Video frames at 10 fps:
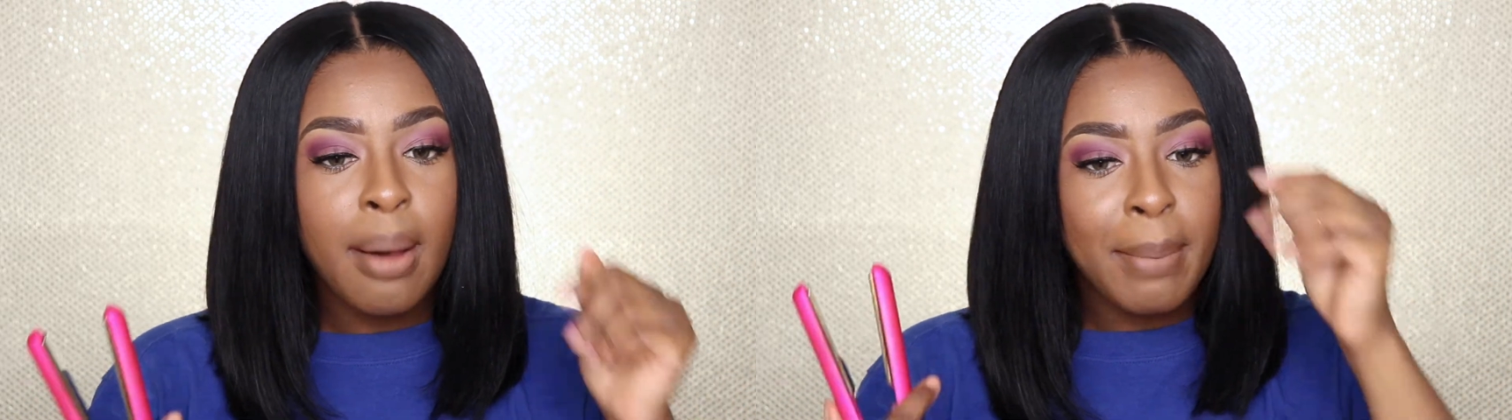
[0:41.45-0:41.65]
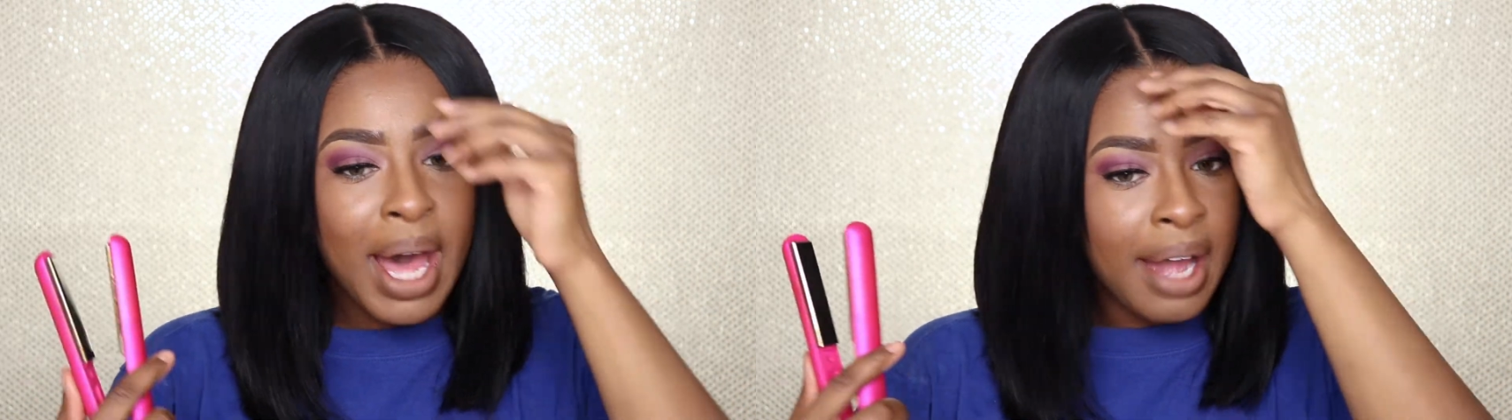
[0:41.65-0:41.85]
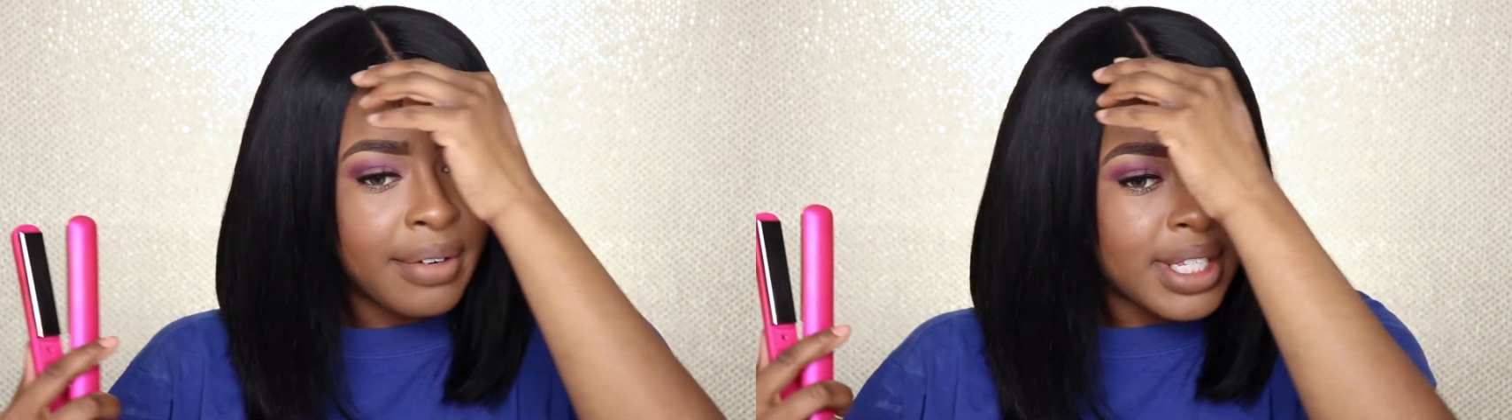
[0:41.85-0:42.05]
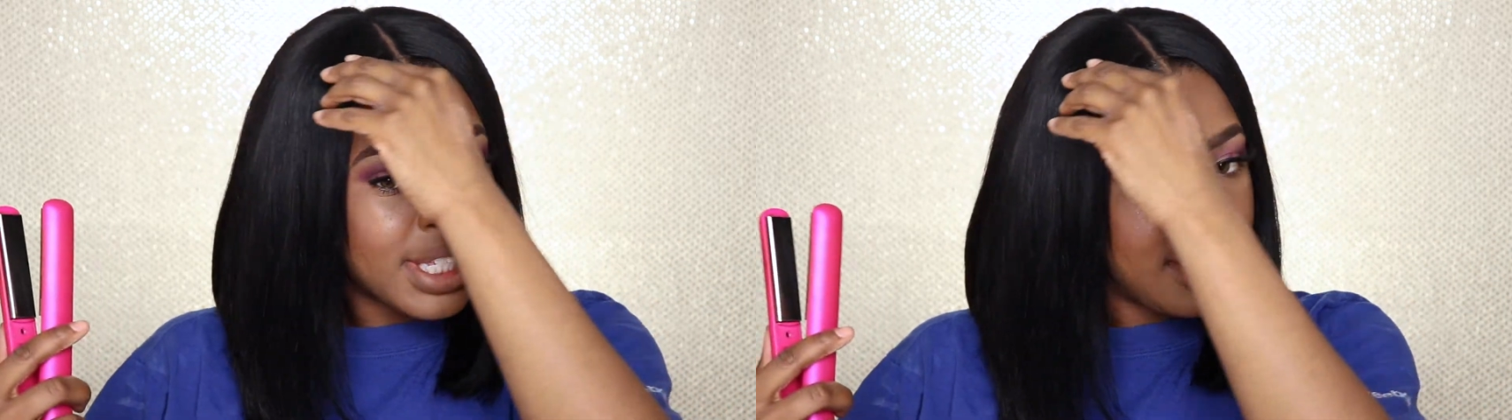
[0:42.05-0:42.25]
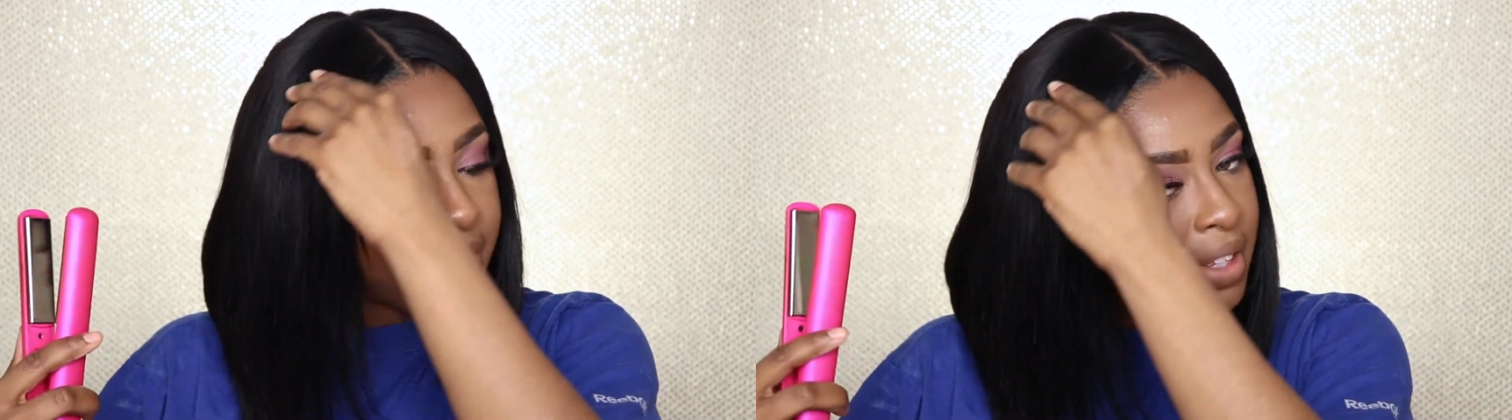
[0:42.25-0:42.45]
But I
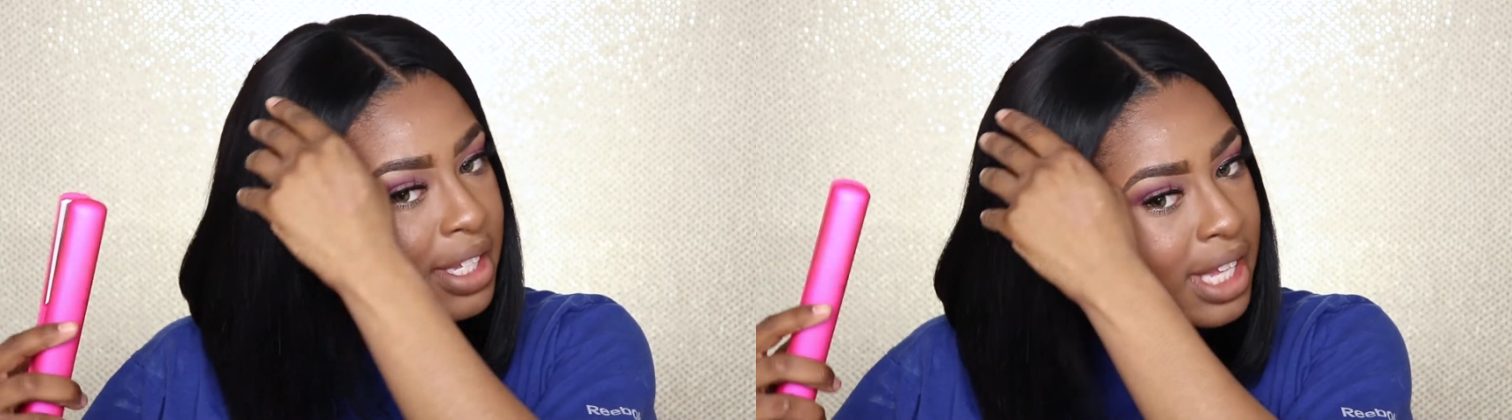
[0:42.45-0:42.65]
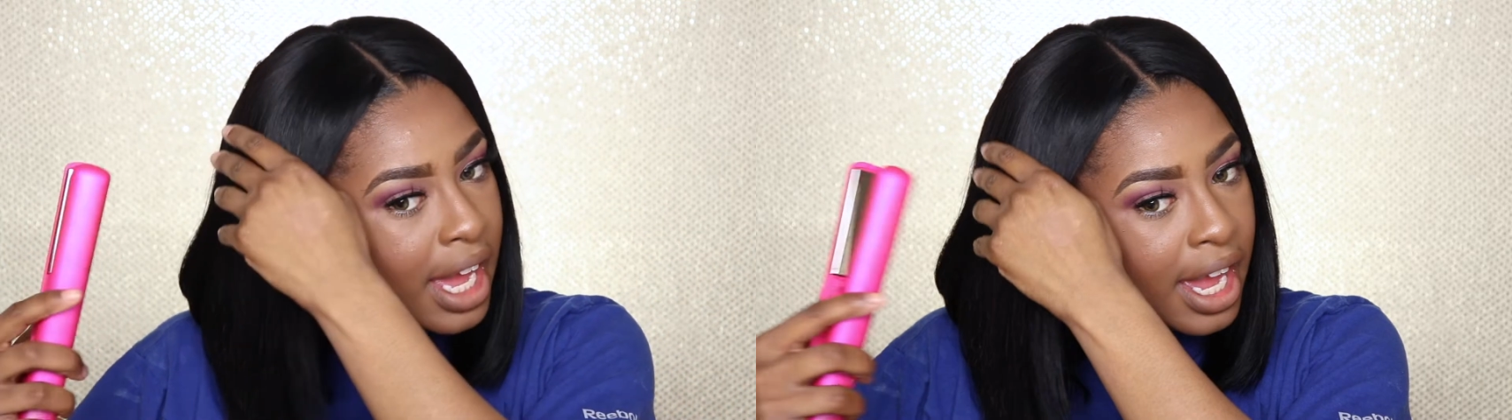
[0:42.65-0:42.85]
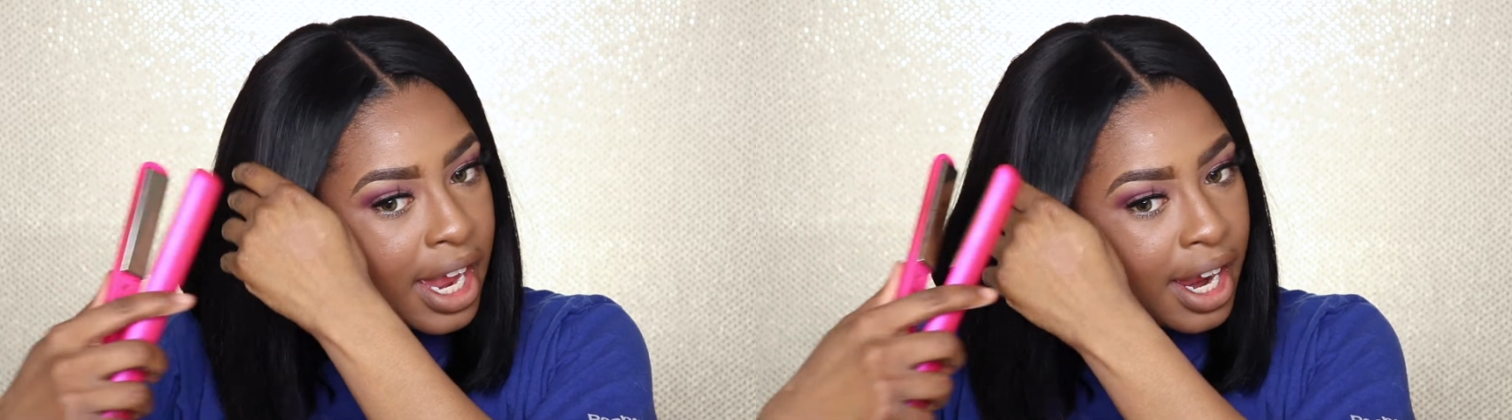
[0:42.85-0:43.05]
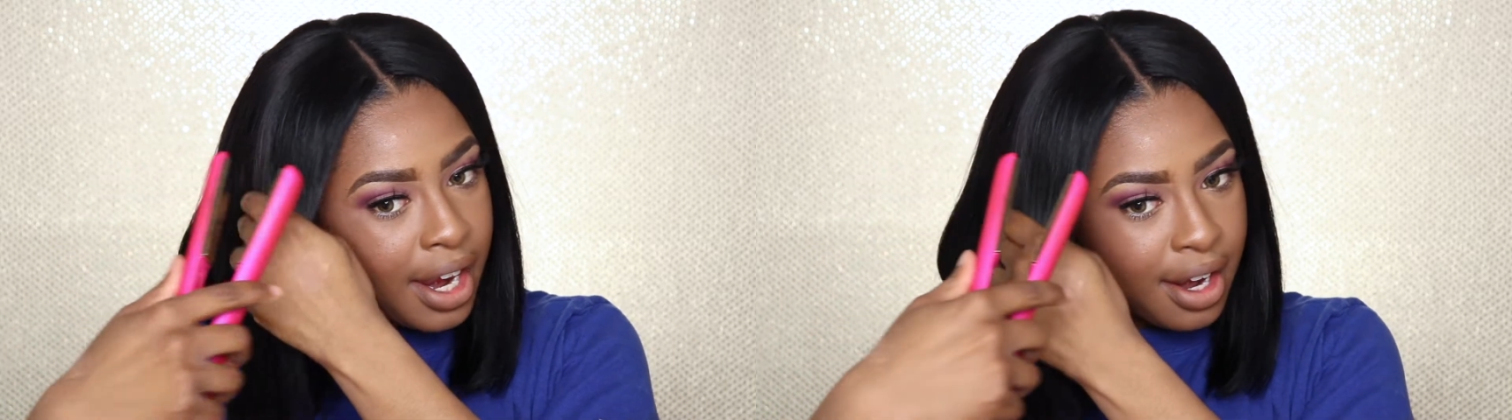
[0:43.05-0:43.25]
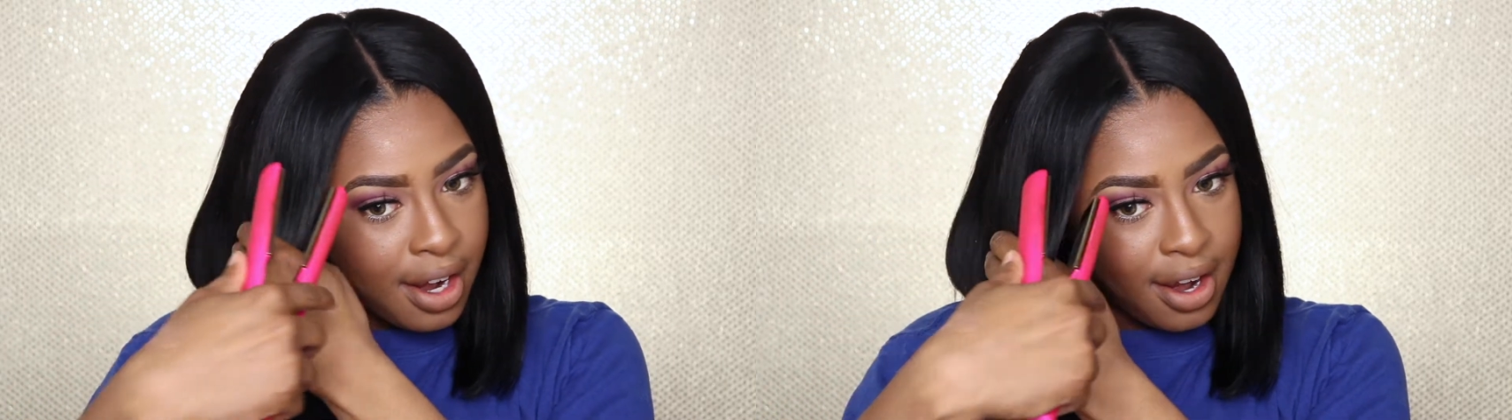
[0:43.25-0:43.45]
received this
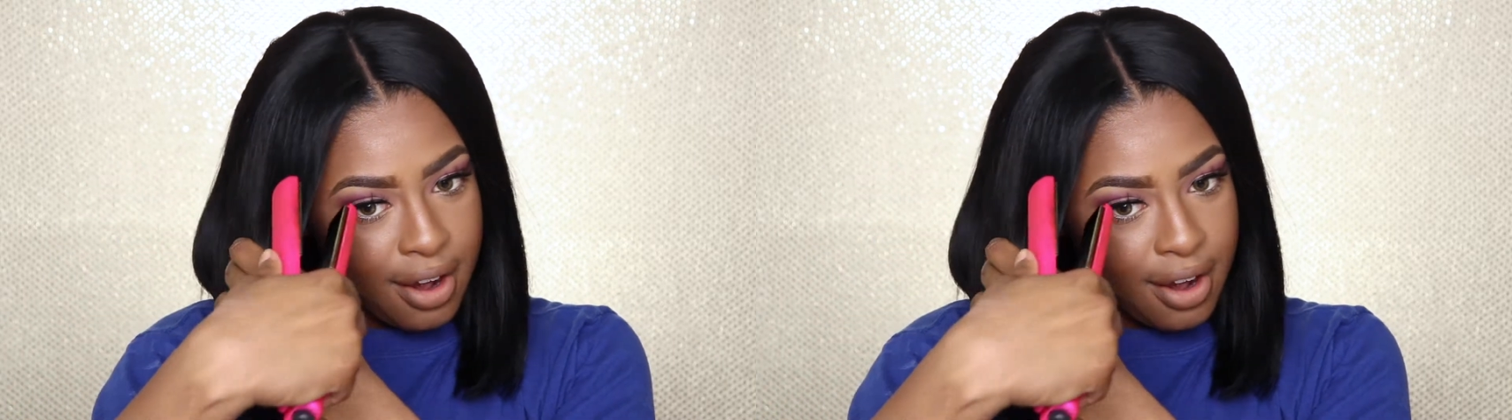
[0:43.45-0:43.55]
hair